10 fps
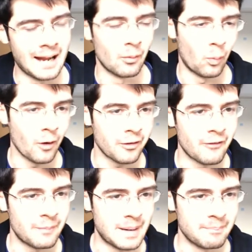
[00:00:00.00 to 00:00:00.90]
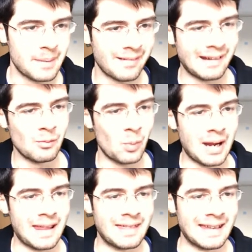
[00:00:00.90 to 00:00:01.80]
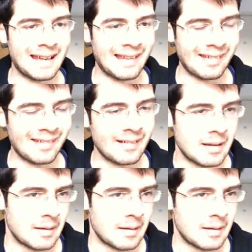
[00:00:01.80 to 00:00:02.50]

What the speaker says: What I've been busy with is